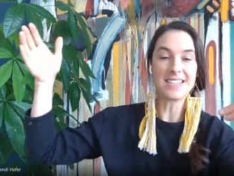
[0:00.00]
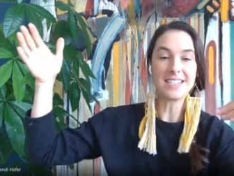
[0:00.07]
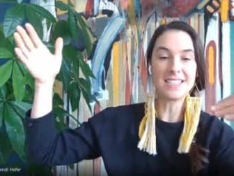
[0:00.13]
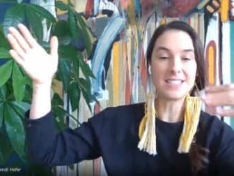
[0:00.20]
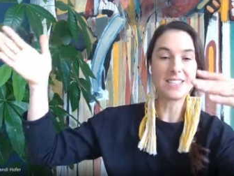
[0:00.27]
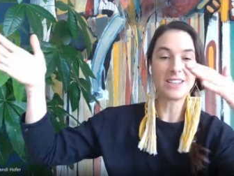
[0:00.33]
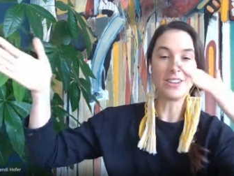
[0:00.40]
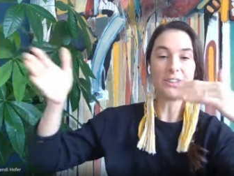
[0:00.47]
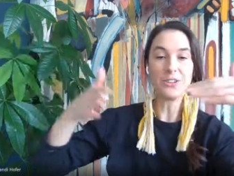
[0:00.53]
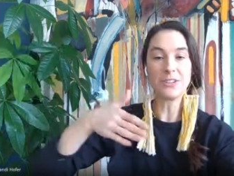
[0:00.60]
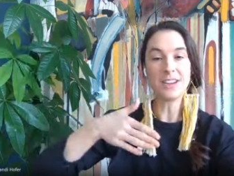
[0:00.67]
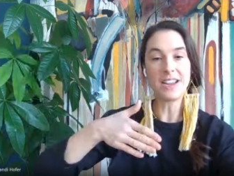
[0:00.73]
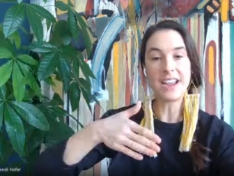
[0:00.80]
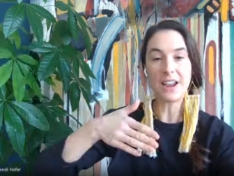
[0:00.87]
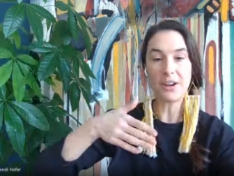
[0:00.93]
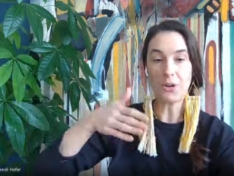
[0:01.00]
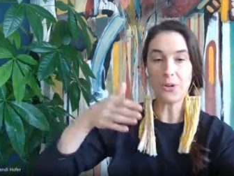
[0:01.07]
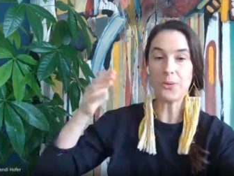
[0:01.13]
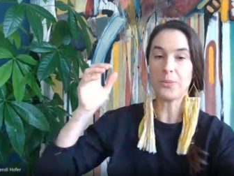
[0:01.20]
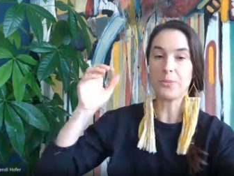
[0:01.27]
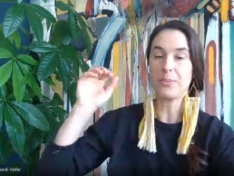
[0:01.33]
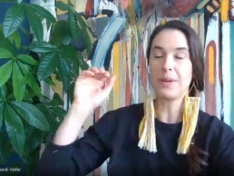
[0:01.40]
it's your day at
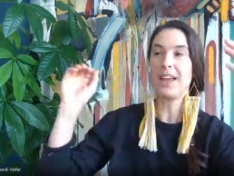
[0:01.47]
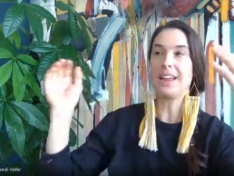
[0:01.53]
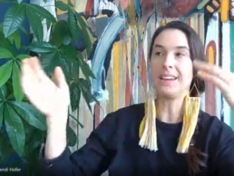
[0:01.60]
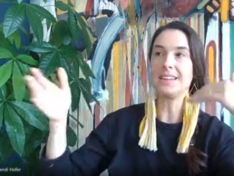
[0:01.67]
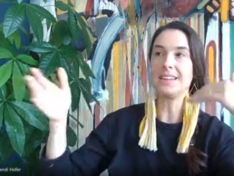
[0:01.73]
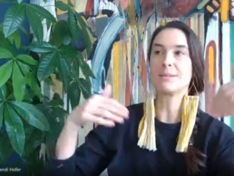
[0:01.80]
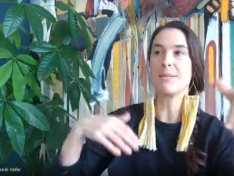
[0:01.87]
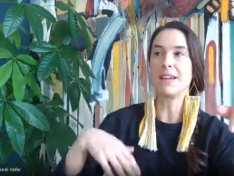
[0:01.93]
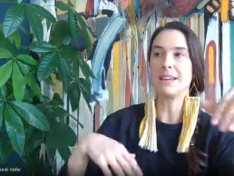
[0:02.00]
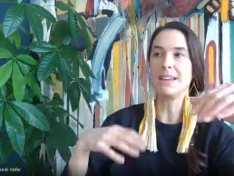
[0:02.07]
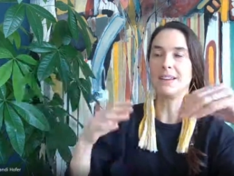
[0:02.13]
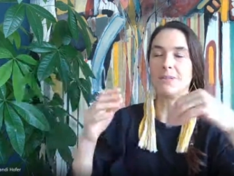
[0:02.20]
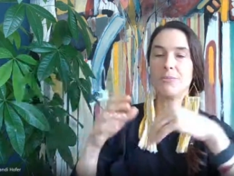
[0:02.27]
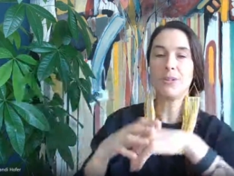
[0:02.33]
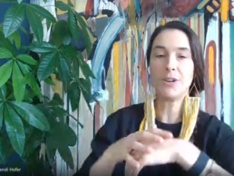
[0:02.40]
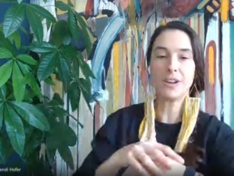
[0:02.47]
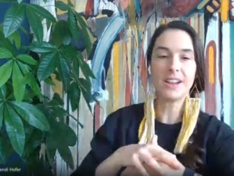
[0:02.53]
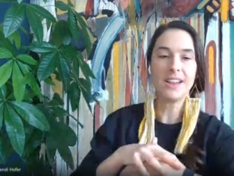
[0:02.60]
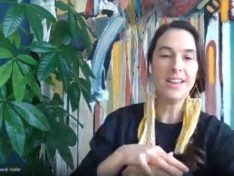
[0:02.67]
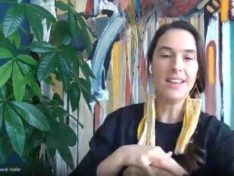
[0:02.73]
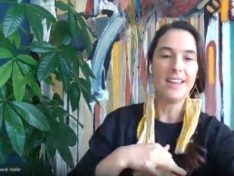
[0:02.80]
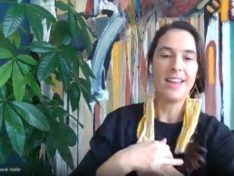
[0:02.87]
home and it's my day to work
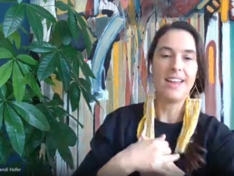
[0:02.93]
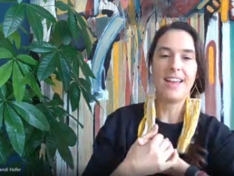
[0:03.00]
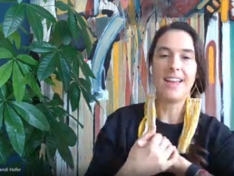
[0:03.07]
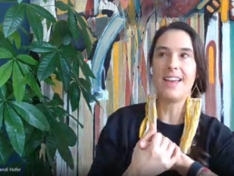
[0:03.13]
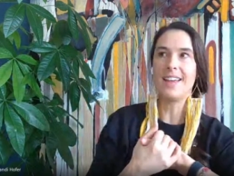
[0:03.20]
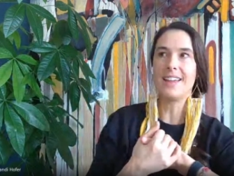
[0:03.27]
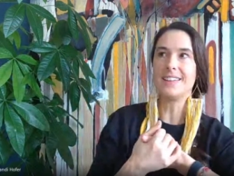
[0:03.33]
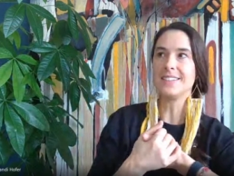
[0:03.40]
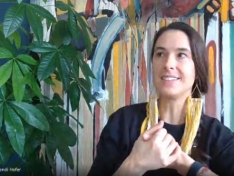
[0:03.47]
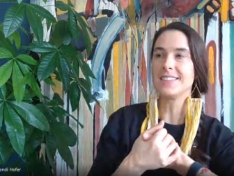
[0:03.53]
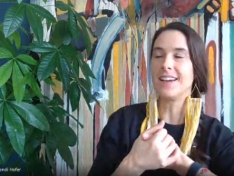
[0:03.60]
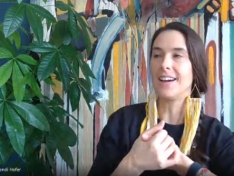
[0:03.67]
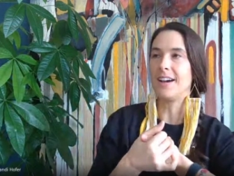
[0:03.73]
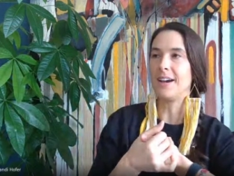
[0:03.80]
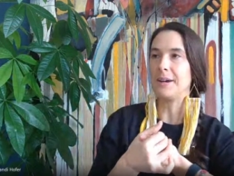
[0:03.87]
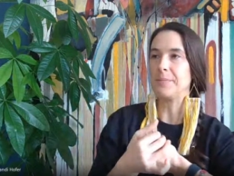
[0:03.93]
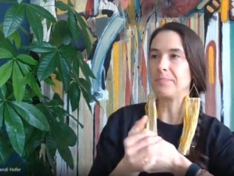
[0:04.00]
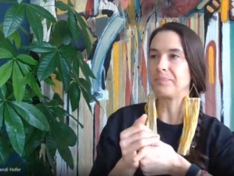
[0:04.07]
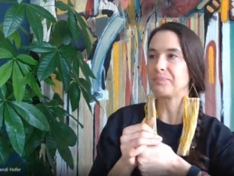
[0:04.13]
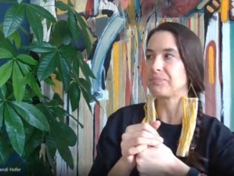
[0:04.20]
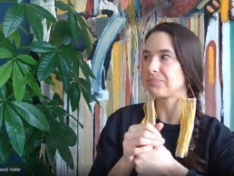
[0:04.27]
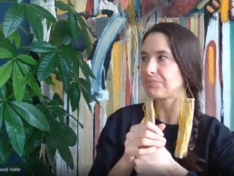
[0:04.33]
and
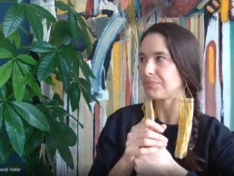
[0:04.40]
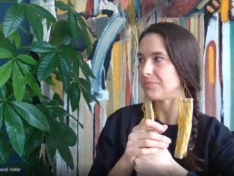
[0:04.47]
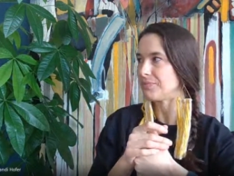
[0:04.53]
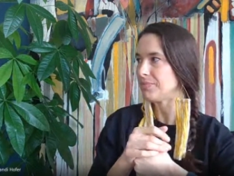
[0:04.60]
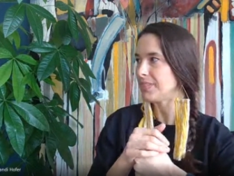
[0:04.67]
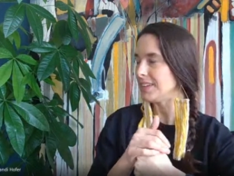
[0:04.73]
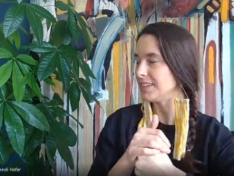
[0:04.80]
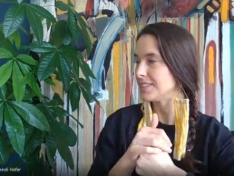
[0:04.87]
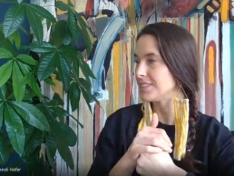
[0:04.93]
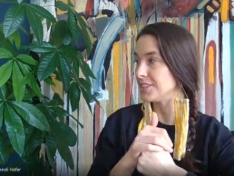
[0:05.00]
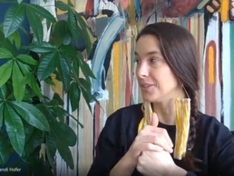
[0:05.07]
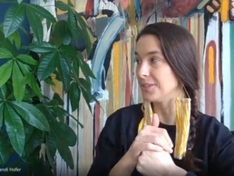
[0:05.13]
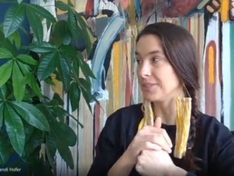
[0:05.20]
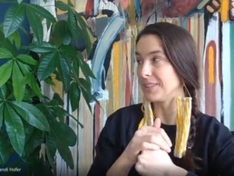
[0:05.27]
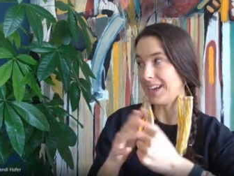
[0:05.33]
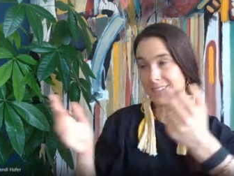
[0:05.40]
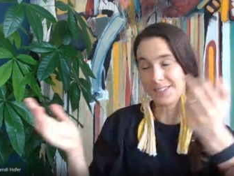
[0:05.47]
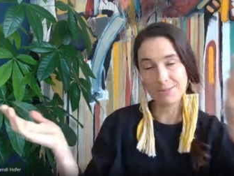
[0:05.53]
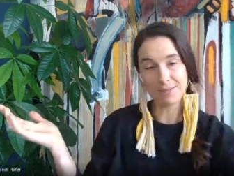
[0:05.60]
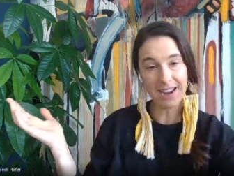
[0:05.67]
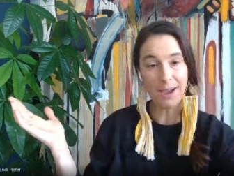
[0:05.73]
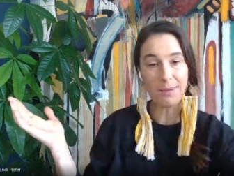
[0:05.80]
um, so that's
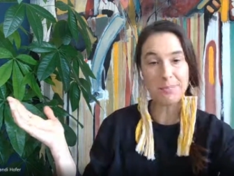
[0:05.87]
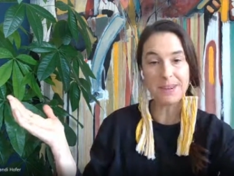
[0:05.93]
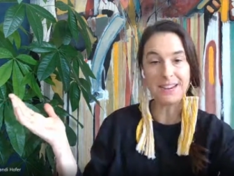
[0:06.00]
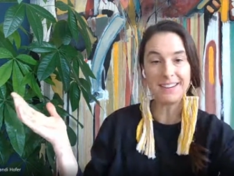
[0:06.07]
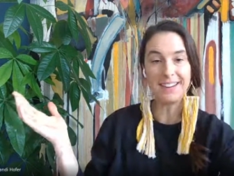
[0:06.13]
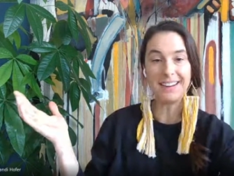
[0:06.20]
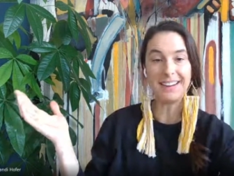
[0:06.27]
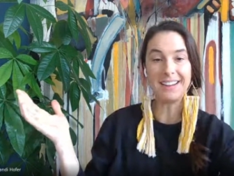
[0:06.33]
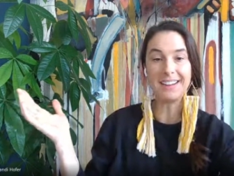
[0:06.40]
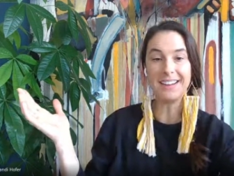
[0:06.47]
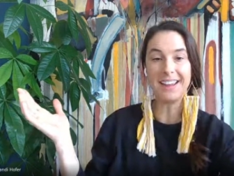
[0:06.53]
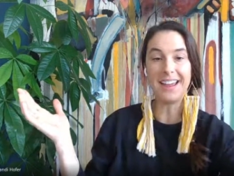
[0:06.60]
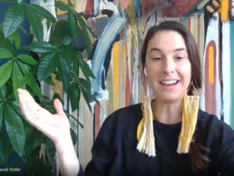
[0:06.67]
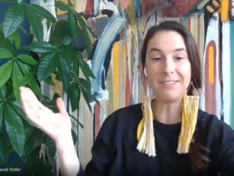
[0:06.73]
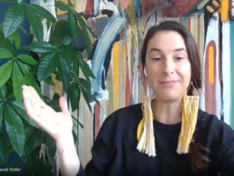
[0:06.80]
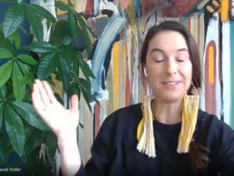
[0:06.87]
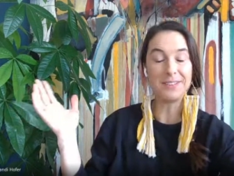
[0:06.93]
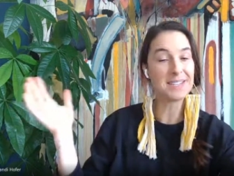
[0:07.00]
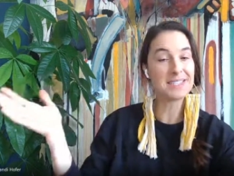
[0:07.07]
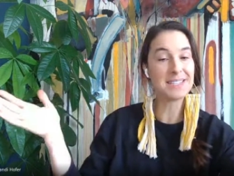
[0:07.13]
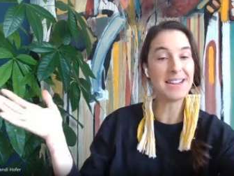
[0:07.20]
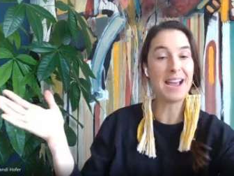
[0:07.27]
what happened and it and if it
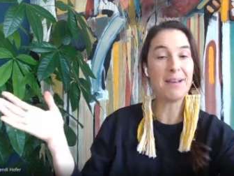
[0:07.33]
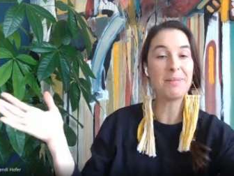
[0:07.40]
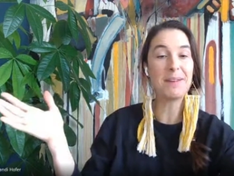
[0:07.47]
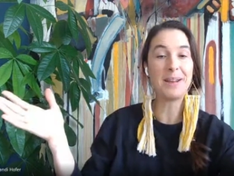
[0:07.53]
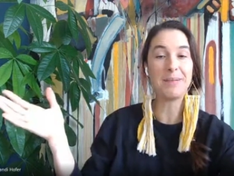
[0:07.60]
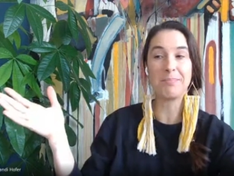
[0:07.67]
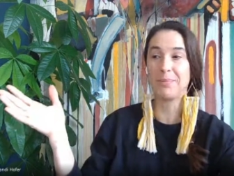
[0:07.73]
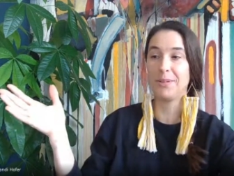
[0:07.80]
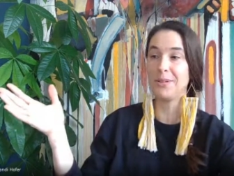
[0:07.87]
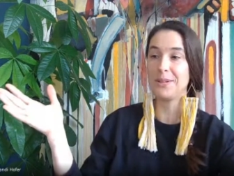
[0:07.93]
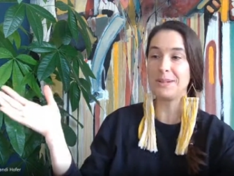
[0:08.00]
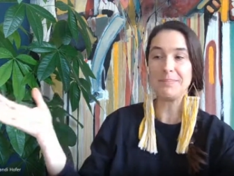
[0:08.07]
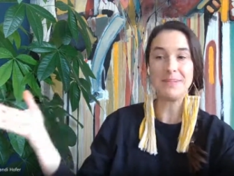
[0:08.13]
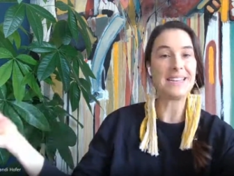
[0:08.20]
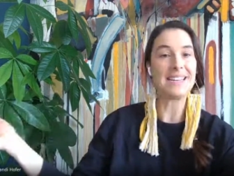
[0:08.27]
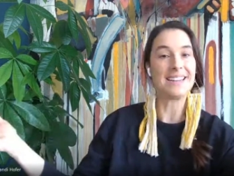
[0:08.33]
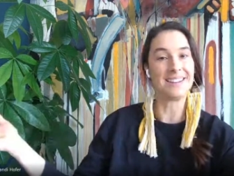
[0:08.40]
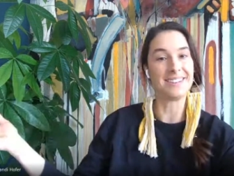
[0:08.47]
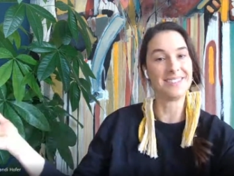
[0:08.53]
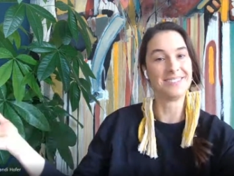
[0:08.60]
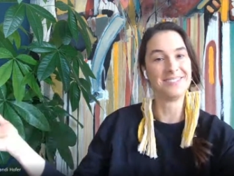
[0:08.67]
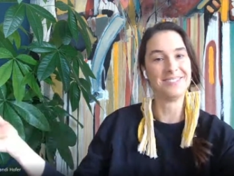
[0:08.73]
doesn't happen i'm pretty mean